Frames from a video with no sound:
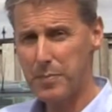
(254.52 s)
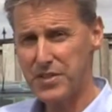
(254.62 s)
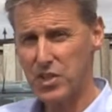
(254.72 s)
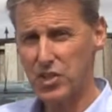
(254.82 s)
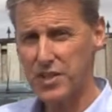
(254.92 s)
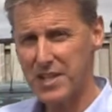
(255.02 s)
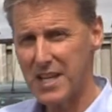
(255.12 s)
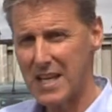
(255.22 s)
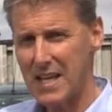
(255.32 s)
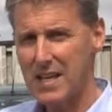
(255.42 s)
positions
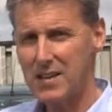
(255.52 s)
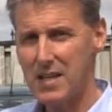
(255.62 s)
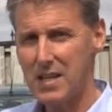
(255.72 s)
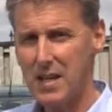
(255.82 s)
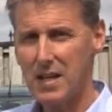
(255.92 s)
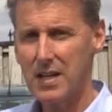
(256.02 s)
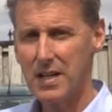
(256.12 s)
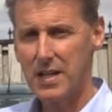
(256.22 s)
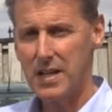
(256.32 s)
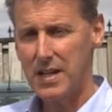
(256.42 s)
here in the
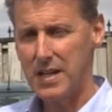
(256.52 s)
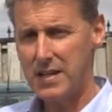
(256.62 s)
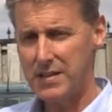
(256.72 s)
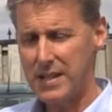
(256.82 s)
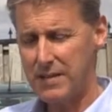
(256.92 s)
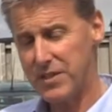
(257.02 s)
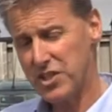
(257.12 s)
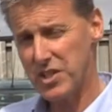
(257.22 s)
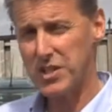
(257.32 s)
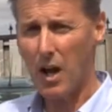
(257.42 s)

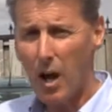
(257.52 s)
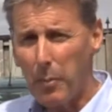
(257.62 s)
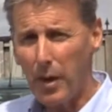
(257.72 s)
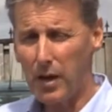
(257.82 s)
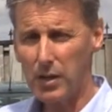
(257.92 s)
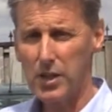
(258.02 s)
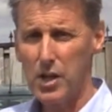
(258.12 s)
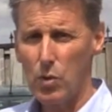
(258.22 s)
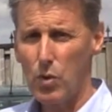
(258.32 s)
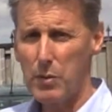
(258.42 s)
visitors' car park
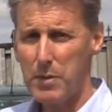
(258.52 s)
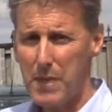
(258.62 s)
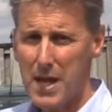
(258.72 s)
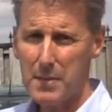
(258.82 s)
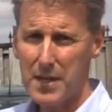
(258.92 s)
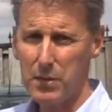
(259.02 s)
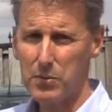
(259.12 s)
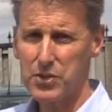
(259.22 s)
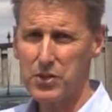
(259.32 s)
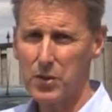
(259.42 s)
where we may be
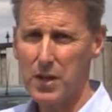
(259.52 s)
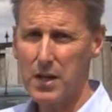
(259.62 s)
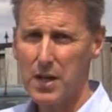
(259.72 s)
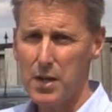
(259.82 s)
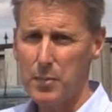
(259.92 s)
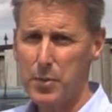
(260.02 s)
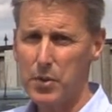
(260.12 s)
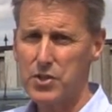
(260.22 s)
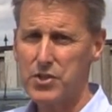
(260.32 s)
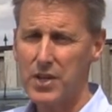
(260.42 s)
able to put